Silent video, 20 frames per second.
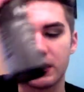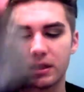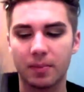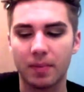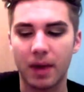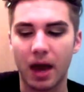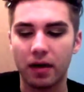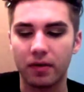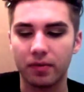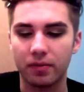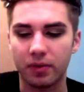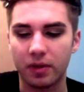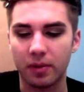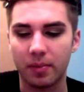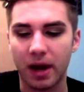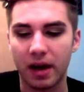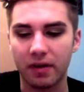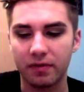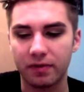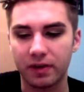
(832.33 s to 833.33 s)
the Matte
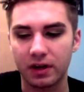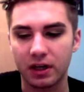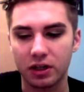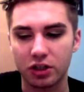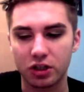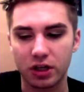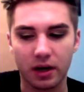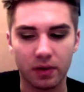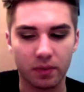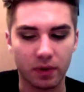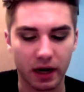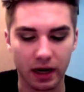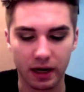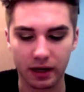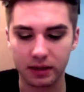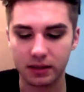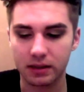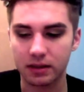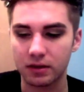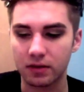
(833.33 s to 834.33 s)
Finish
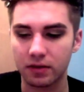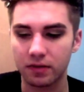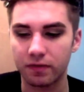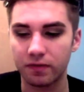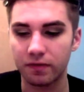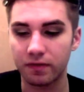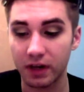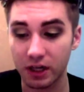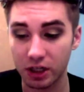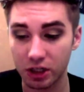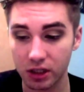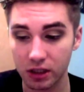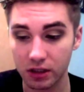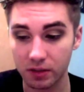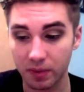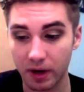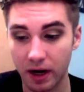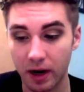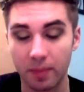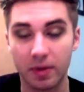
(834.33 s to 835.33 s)
NYX finishing
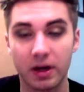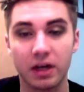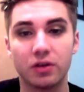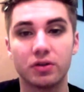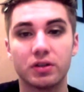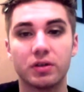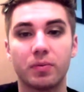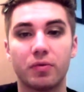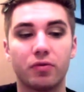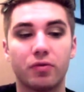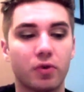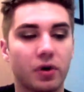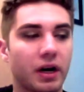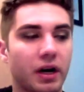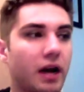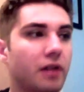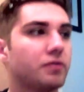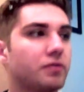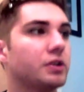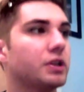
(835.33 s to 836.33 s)
spray. I'm going to use it before and
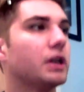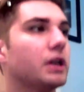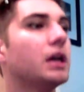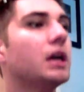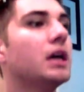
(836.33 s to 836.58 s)
after.